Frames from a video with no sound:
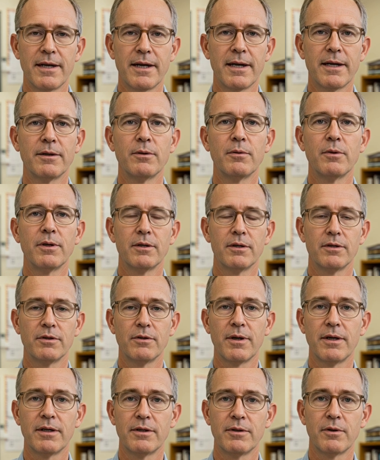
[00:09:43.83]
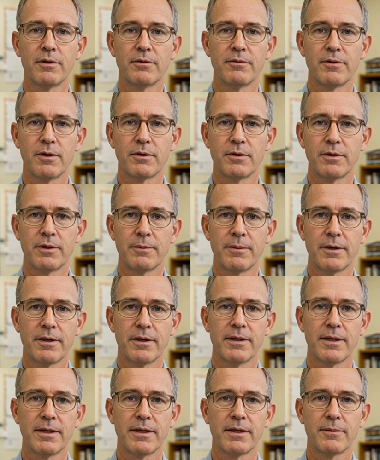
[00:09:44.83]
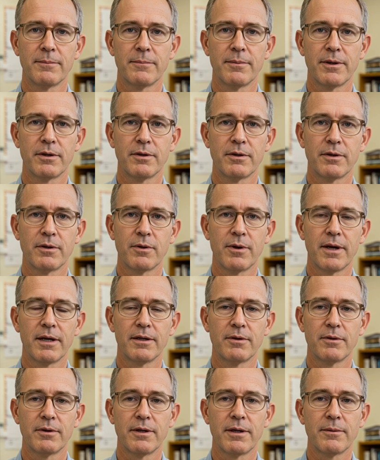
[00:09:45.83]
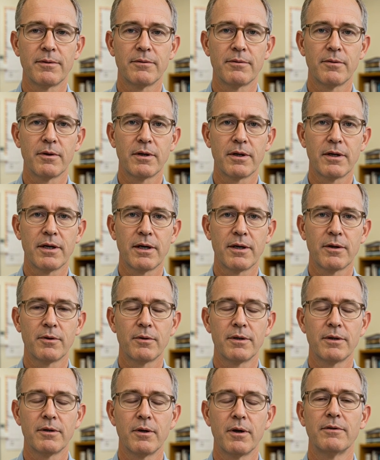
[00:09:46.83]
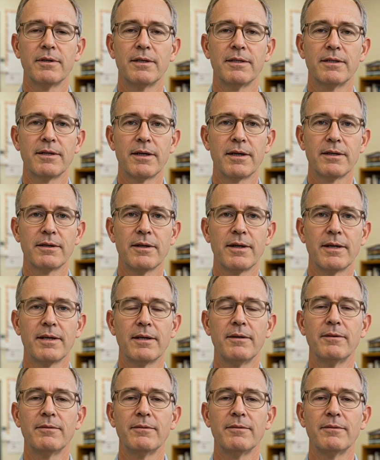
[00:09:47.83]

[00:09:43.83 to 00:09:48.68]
and where structural vulnerabilities build gradually before resolving suddenly.